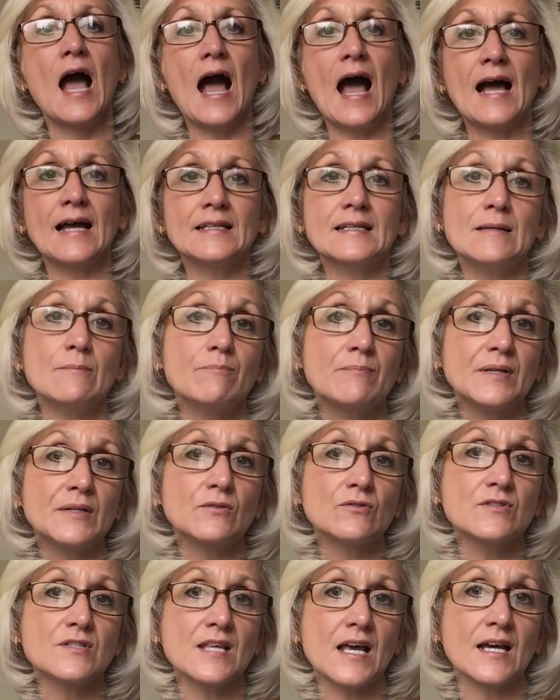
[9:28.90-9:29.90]
and it
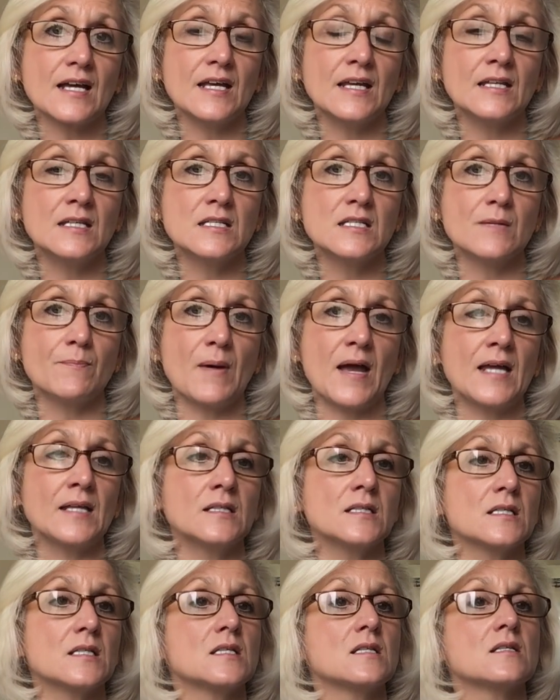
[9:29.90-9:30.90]
builds that
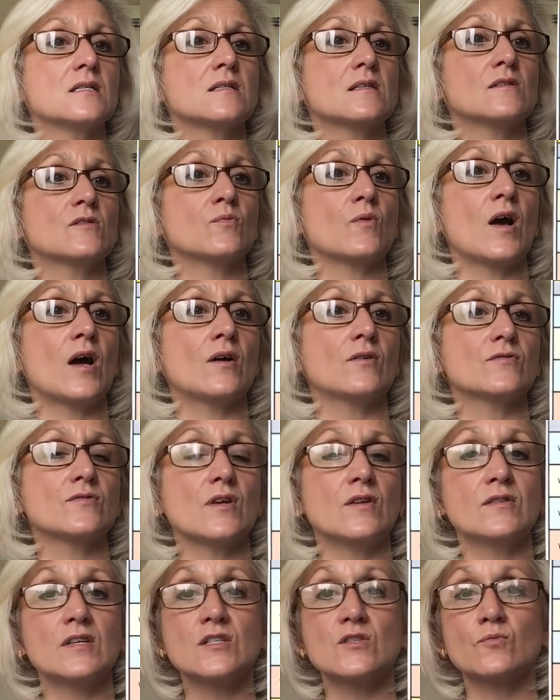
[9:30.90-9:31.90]
independence as well. So
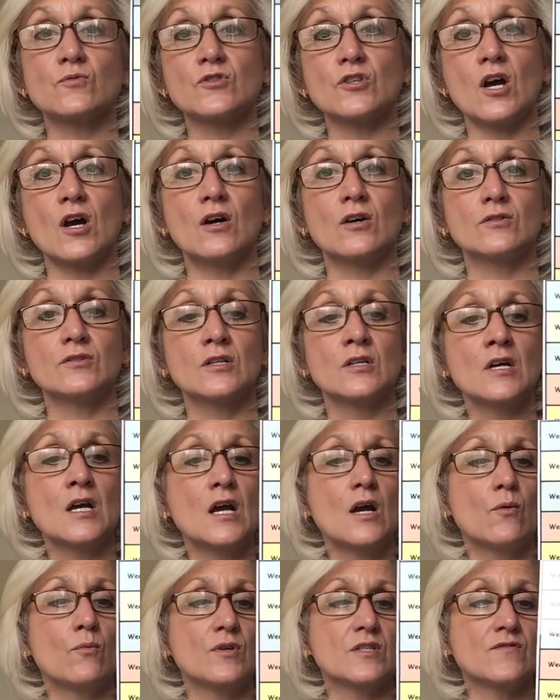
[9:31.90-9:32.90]
this child
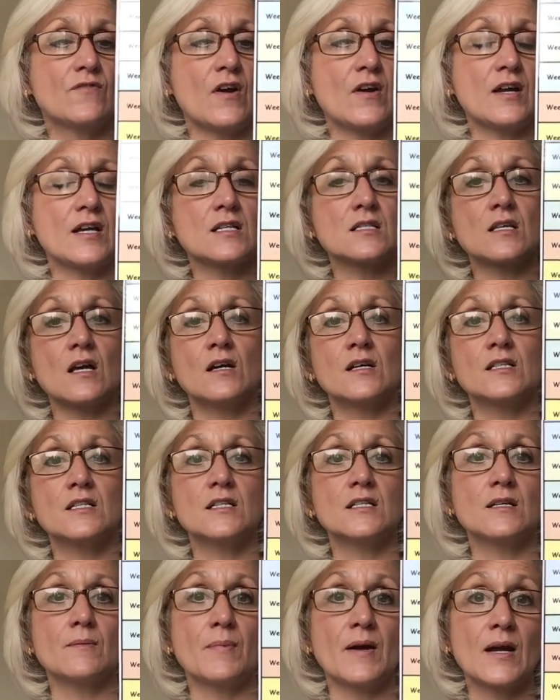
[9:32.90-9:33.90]
was very
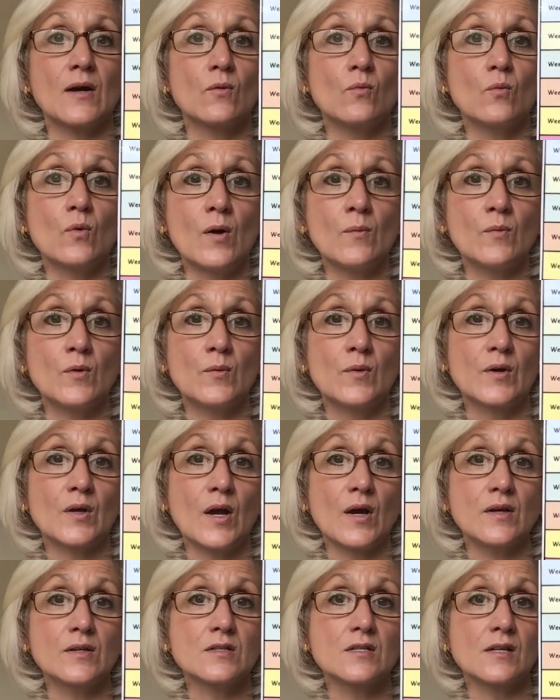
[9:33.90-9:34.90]
excited about when we were
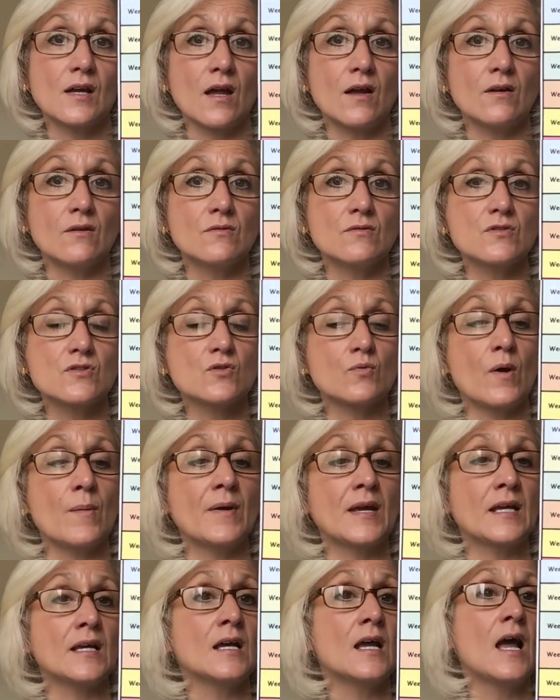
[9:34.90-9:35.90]
going to go
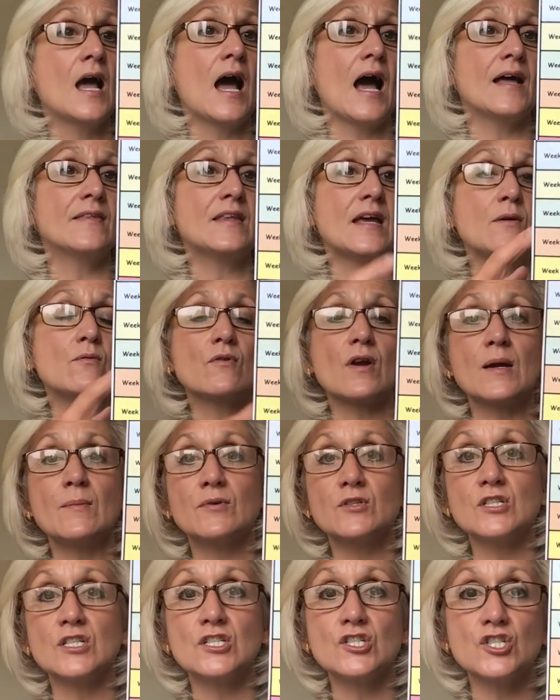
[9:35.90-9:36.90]
swimming, and they were able
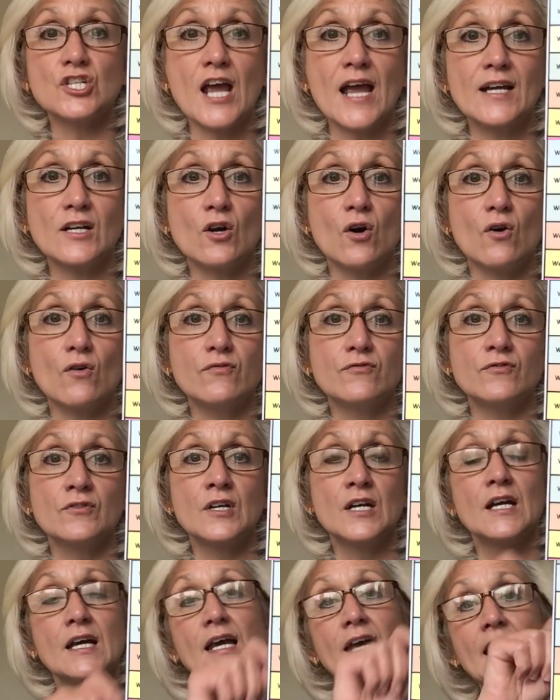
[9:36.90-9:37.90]
to check off
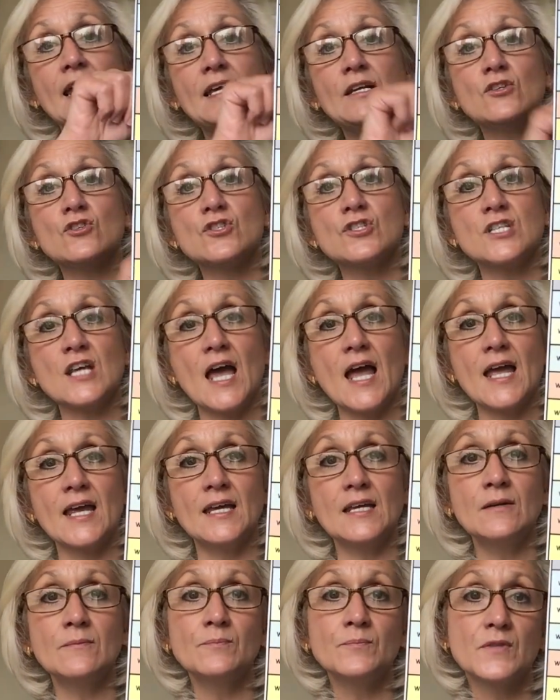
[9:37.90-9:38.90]
each
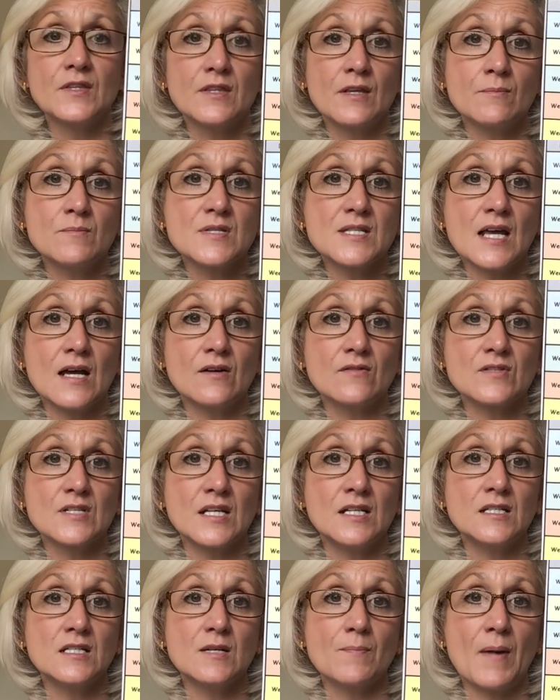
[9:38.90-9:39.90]
day themselves
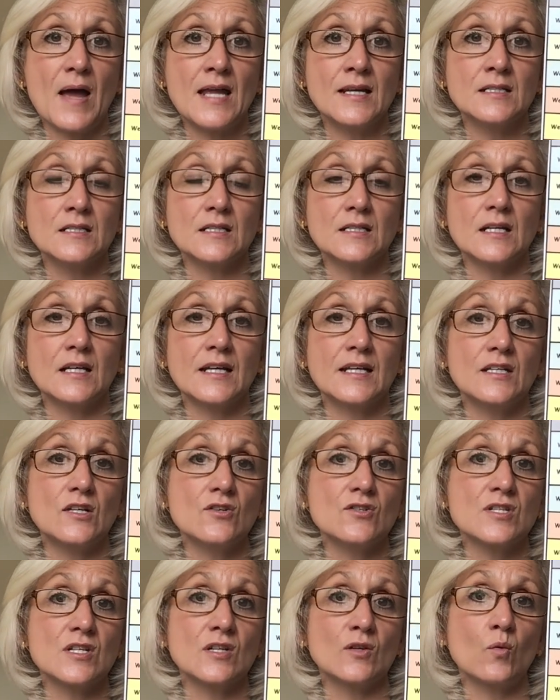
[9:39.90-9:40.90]
independently
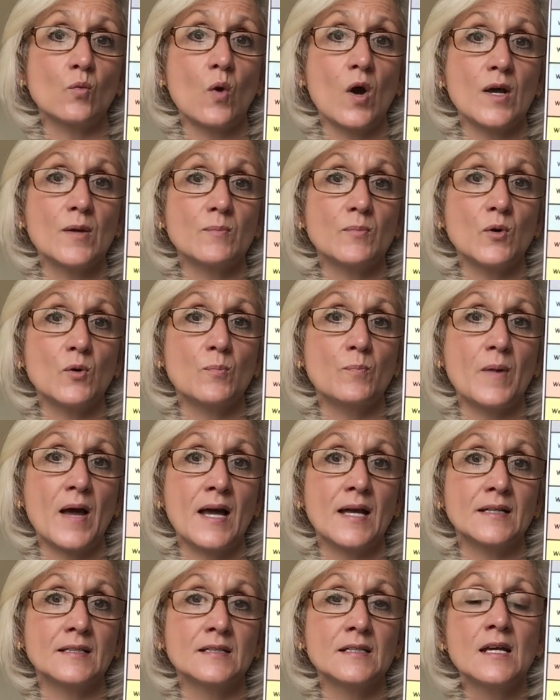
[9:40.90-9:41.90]
using a whiteboard
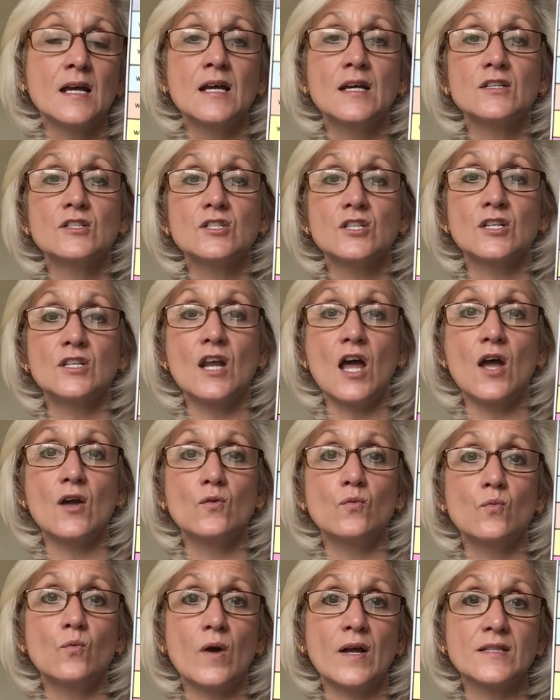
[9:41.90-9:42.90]
pen to know
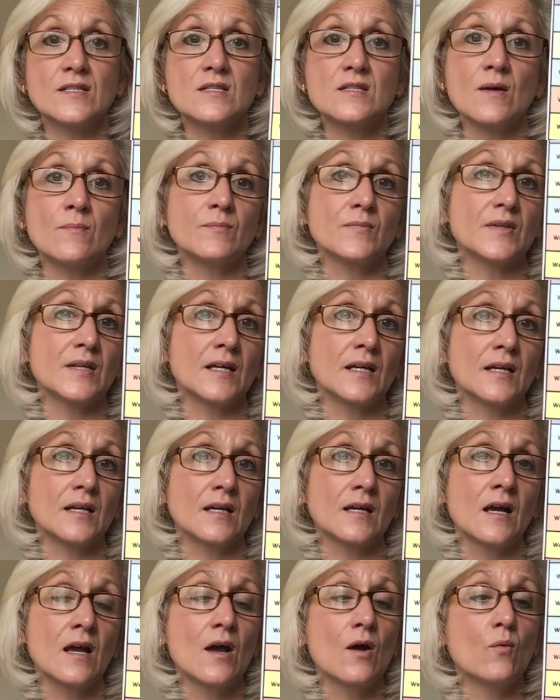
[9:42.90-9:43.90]
when something
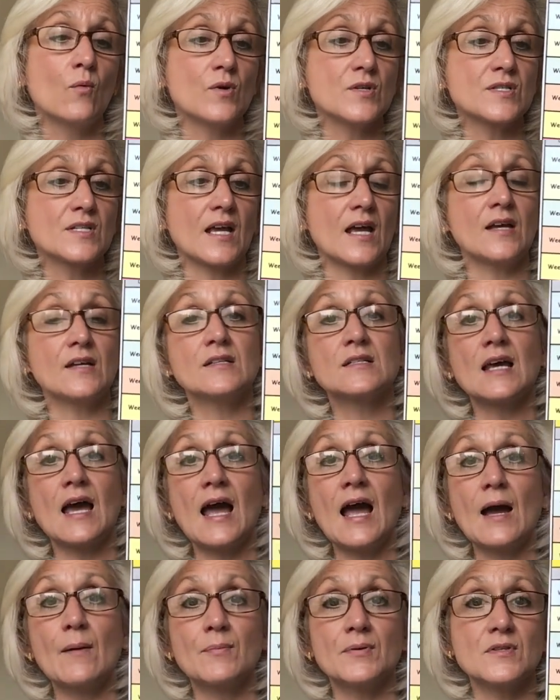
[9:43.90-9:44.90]
was going to
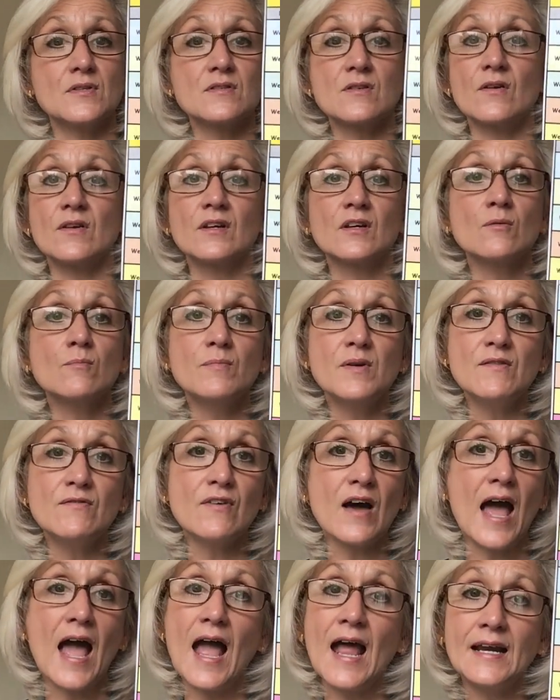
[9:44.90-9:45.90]
happen. So it can be for
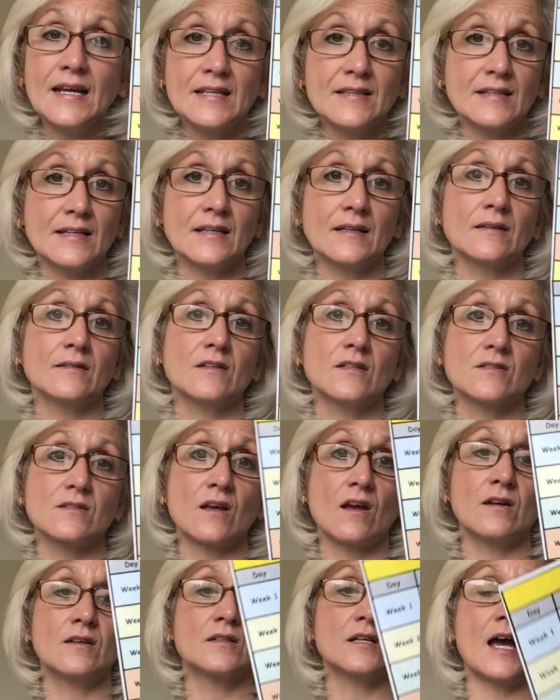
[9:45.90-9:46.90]
anything that's
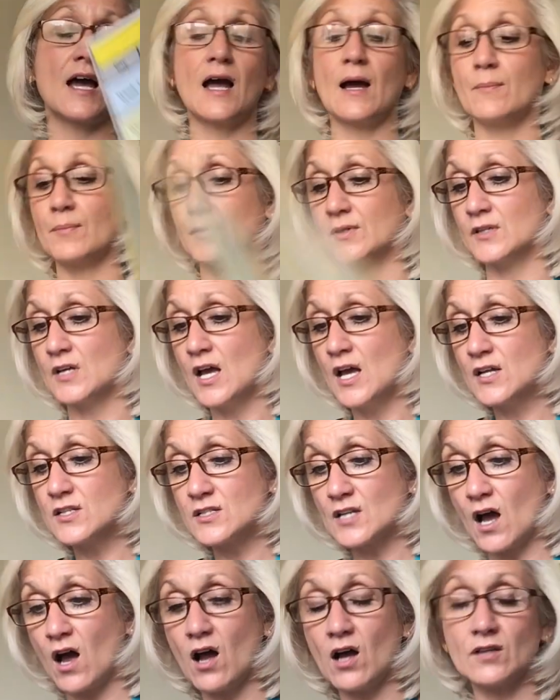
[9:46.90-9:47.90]
going to happen
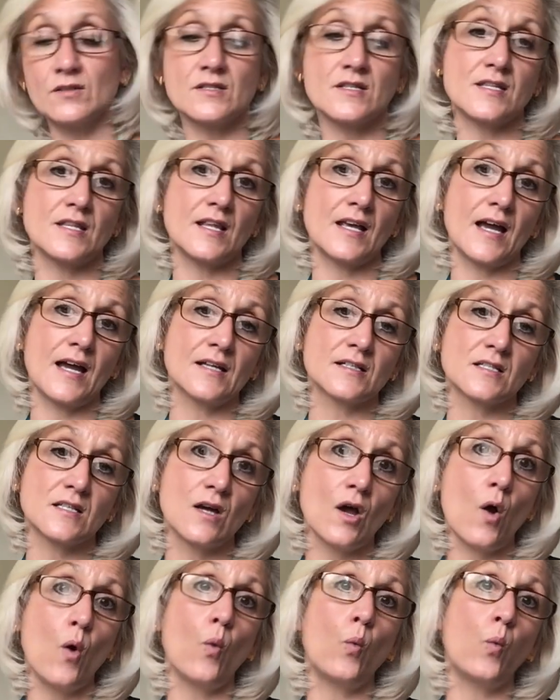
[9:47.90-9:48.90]
to answer that
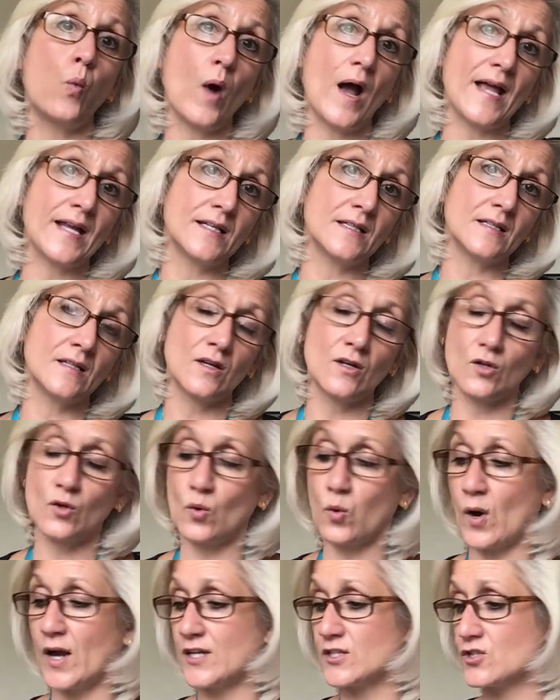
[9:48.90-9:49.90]
when
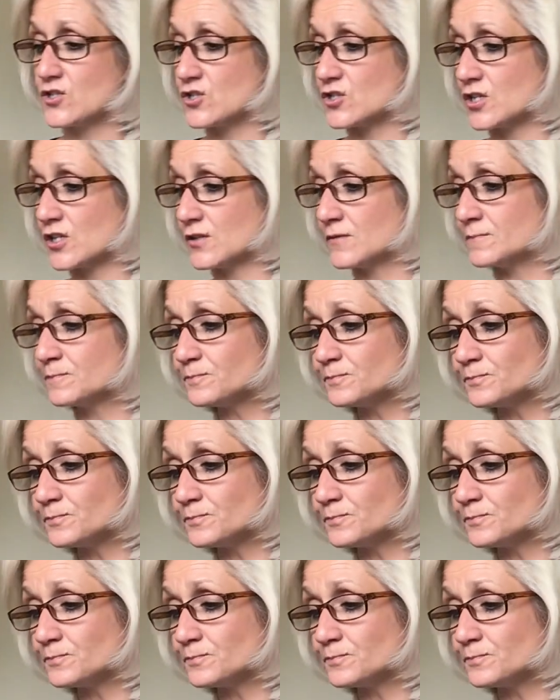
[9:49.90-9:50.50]
question.